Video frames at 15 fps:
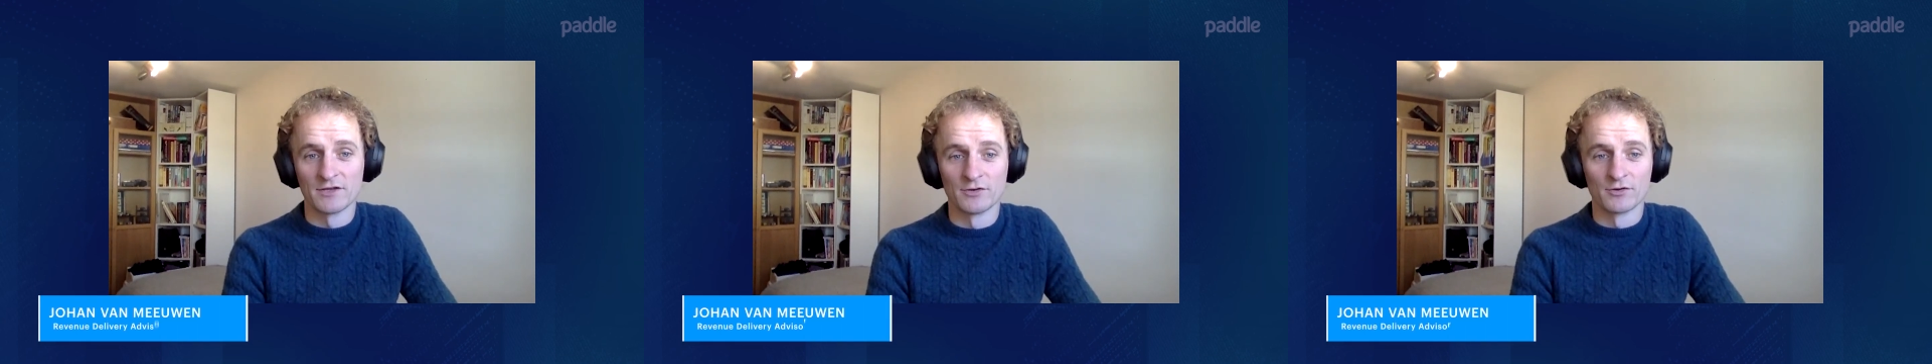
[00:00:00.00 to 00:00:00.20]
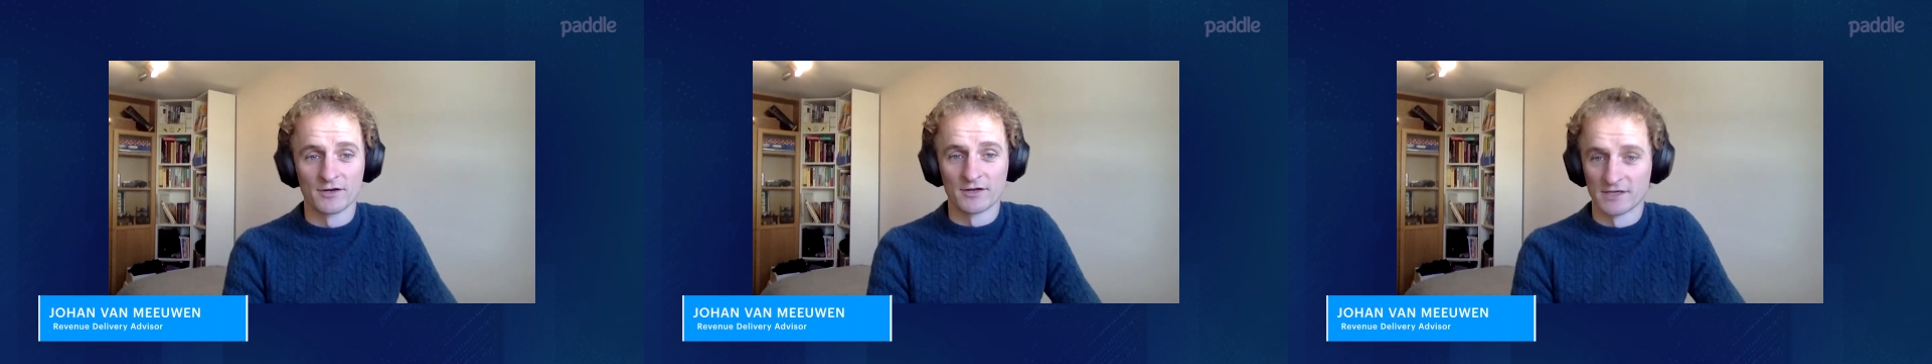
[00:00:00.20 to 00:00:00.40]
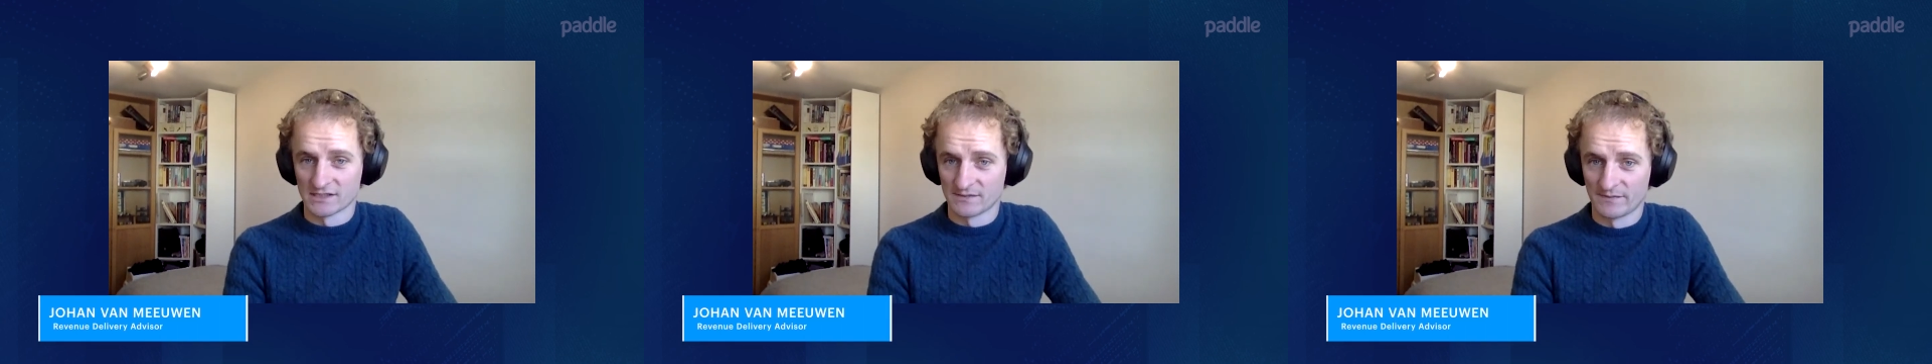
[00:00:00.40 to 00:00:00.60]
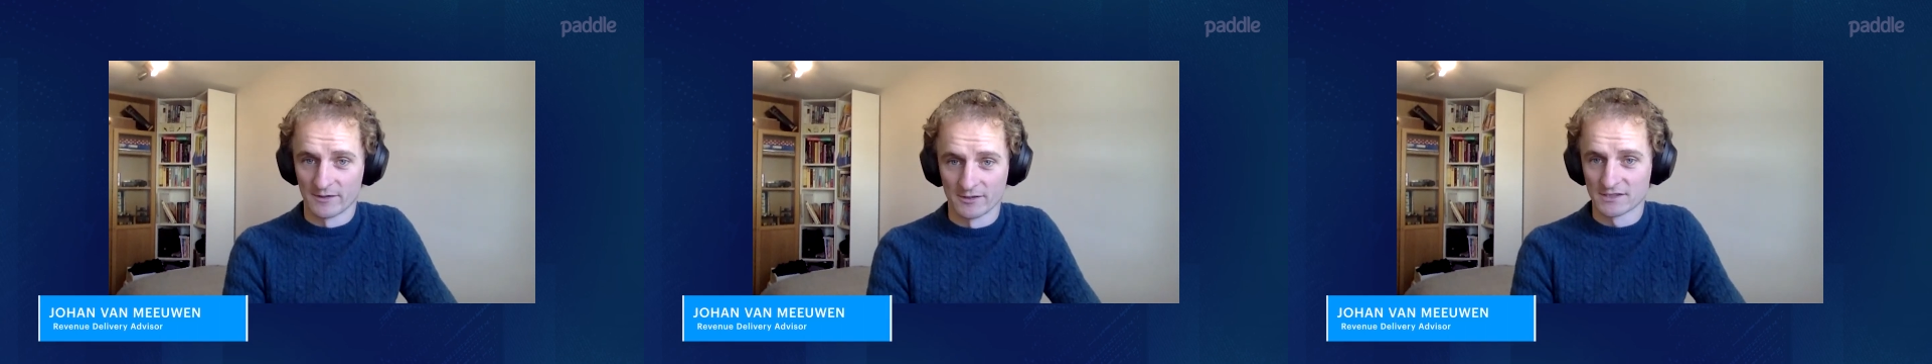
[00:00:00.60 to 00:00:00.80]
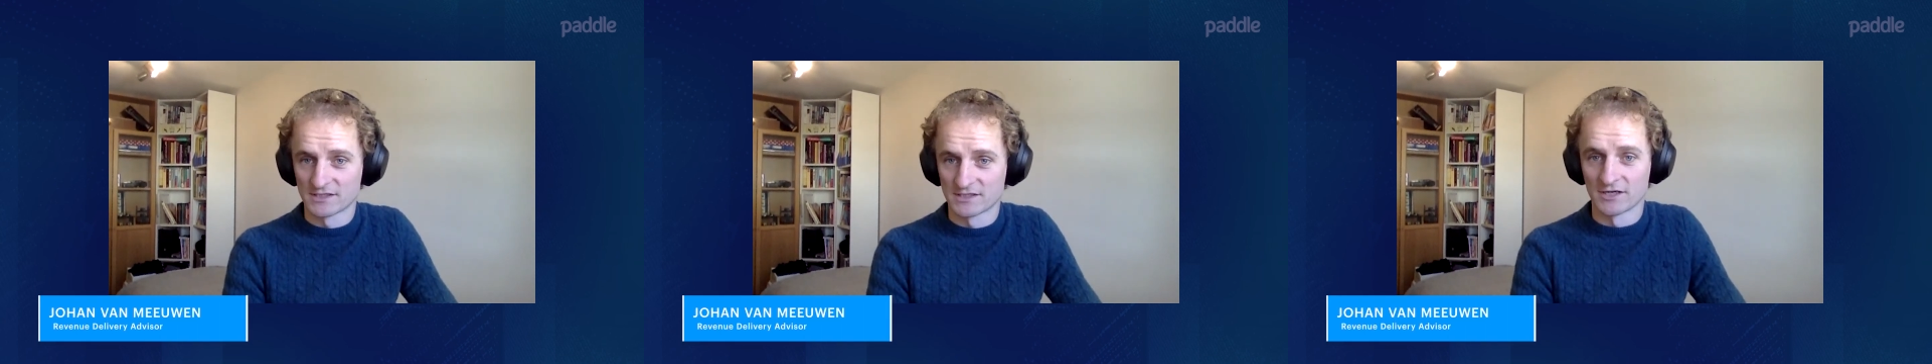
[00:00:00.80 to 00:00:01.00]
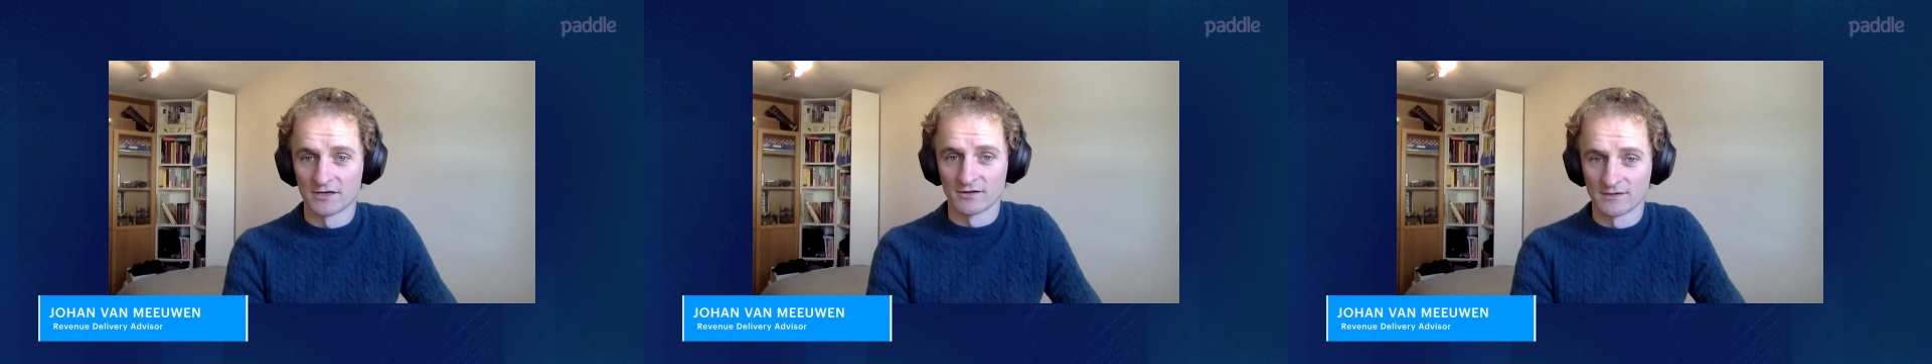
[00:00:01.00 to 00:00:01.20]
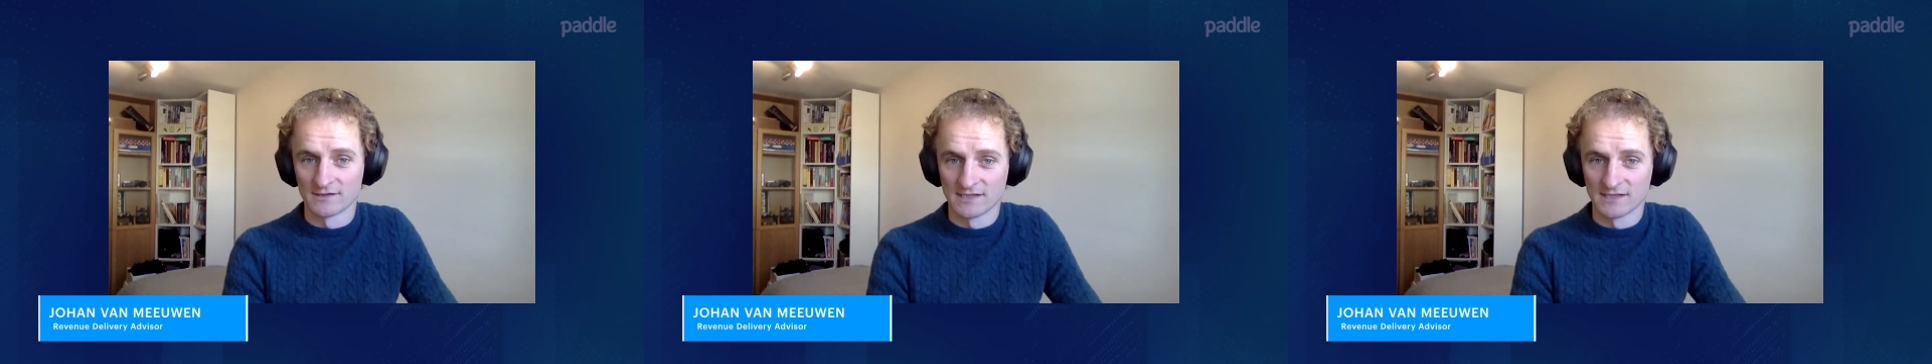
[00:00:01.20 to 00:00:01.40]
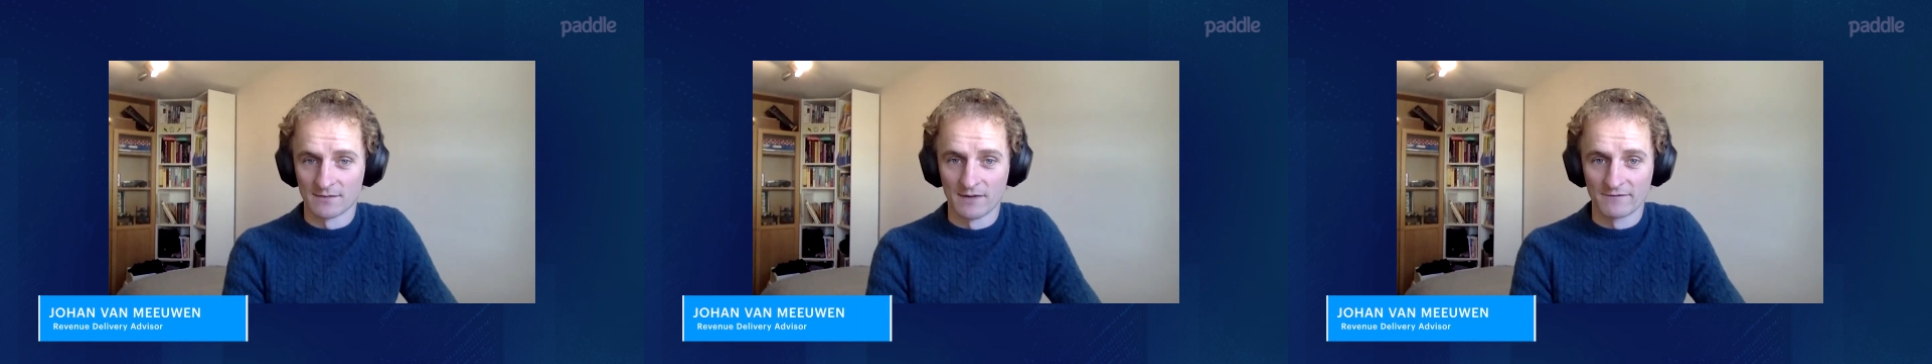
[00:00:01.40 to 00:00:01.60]
you're going to experience churn on
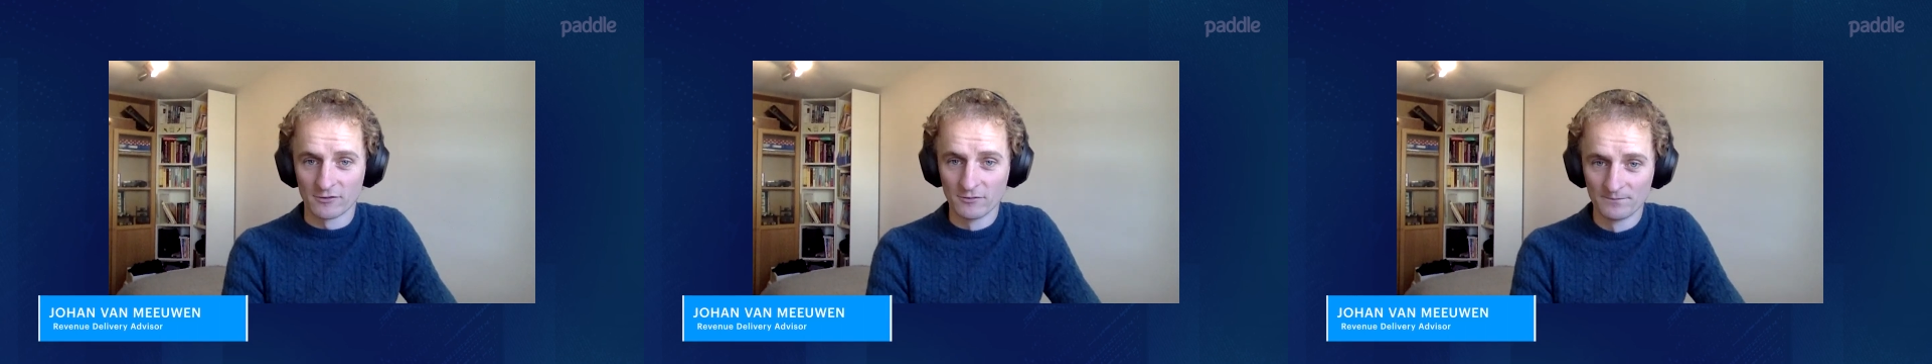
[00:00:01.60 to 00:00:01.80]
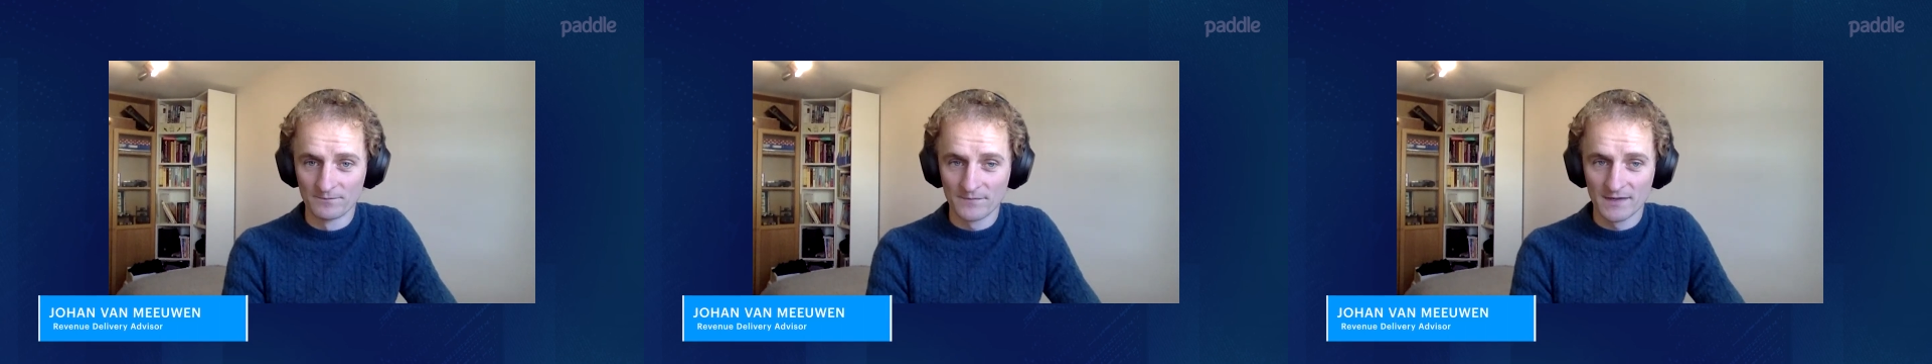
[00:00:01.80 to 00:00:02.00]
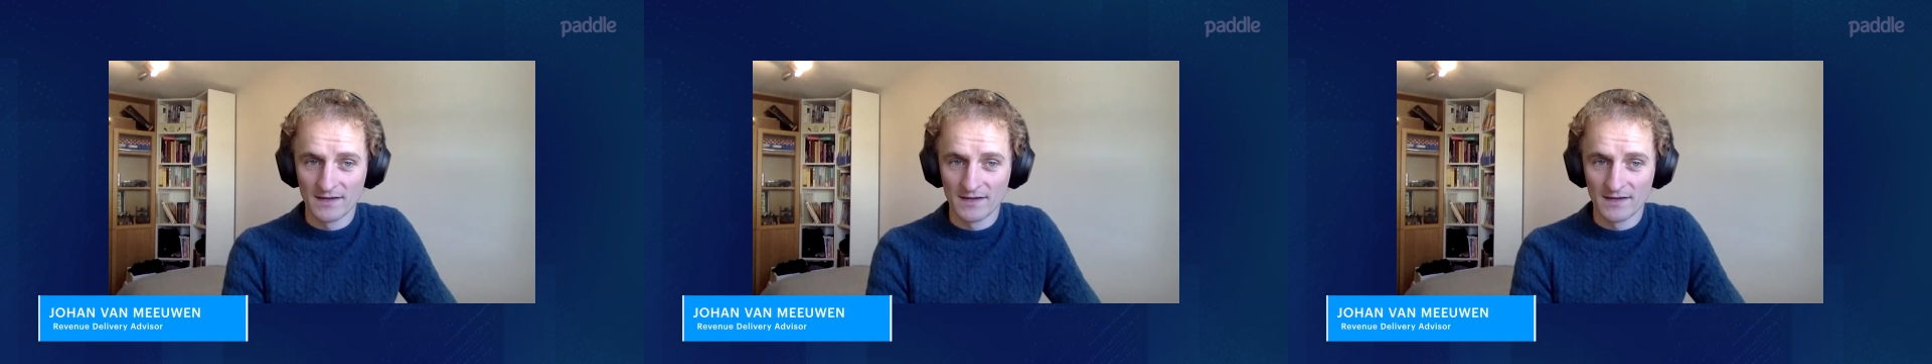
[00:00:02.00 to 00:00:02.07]
some level.